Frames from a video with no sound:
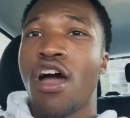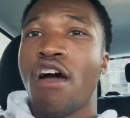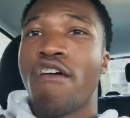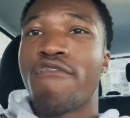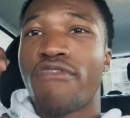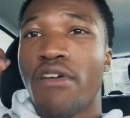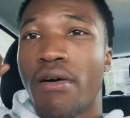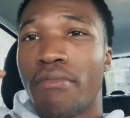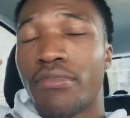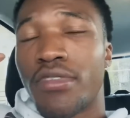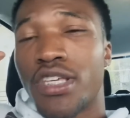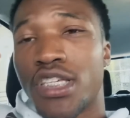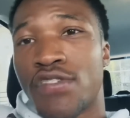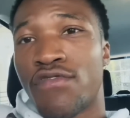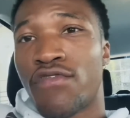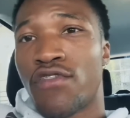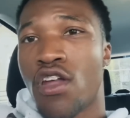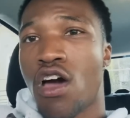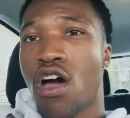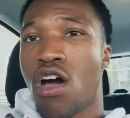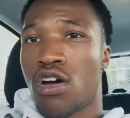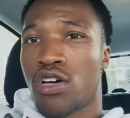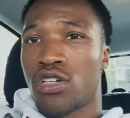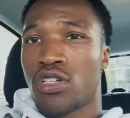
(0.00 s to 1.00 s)
From this
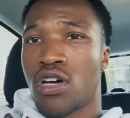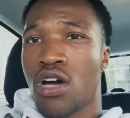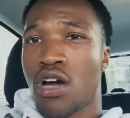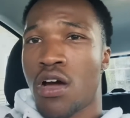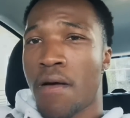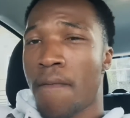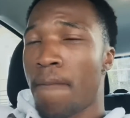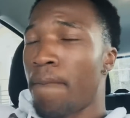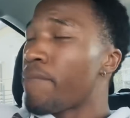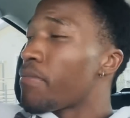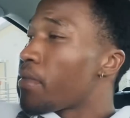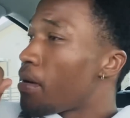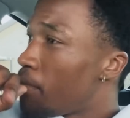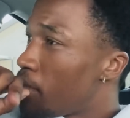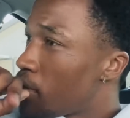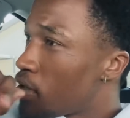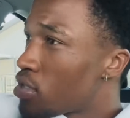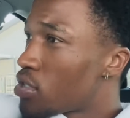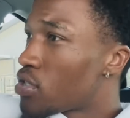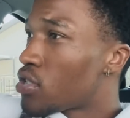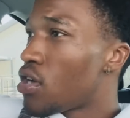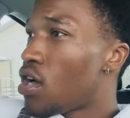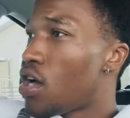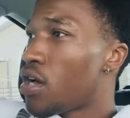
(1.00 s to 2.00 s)
vlog, dog, I'm going to
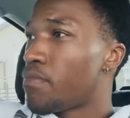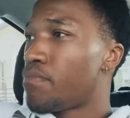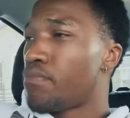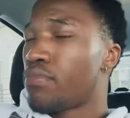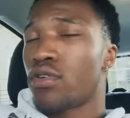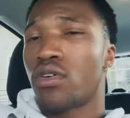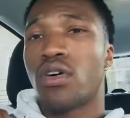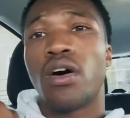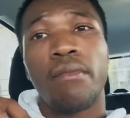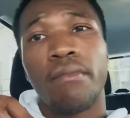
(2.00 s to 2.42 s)
start, bro.